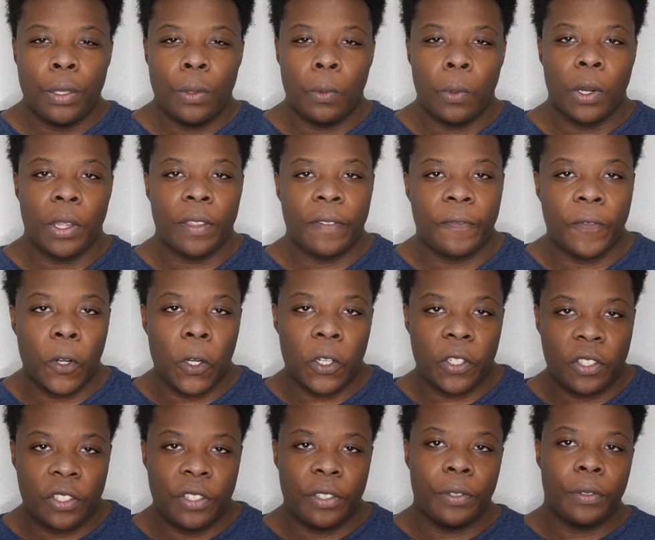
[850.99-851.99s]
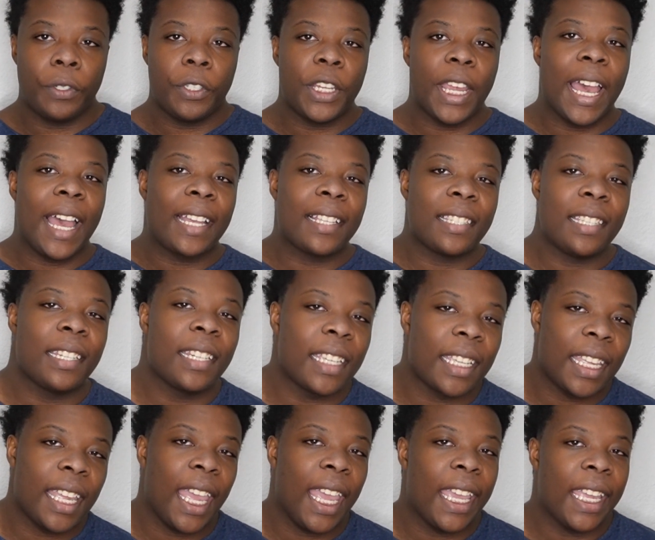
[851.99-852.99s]
were the first two, Jackson
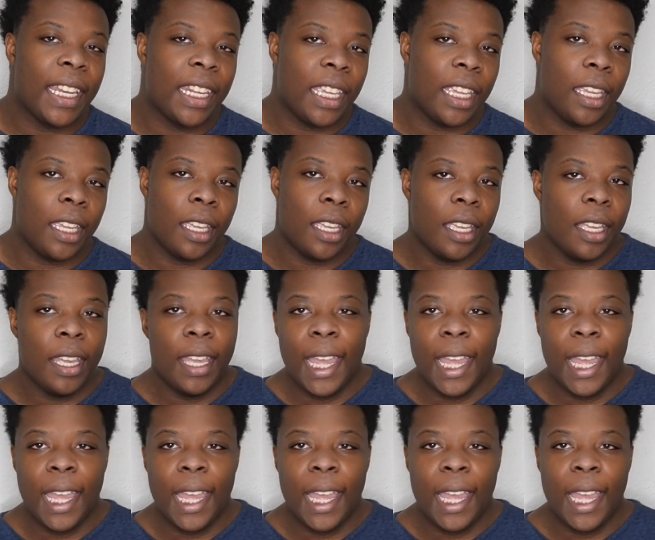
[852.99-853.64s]
and Katie.